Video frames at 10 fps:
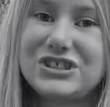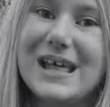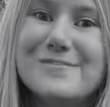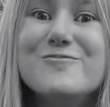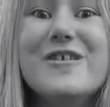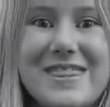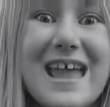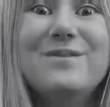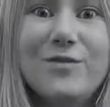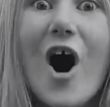them when
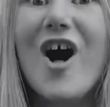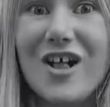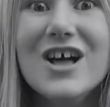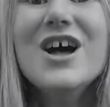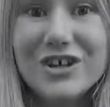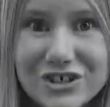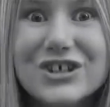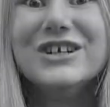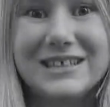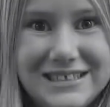they fall.
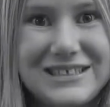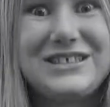Good